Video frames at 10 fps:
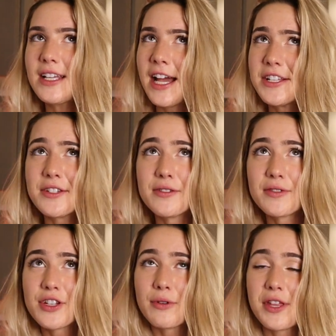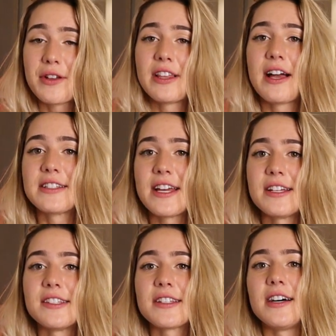I do 2 or 3 leg
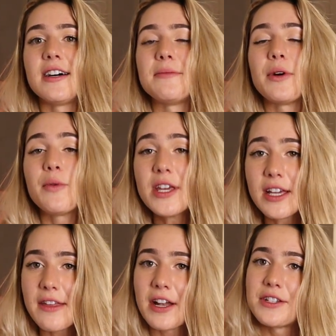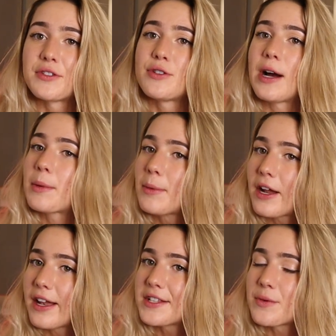days a week, and then I do 2 upper
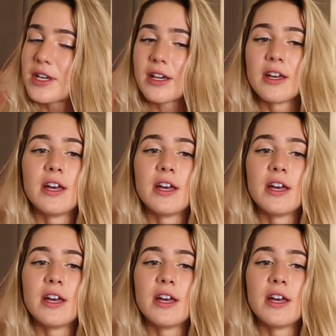body days a week.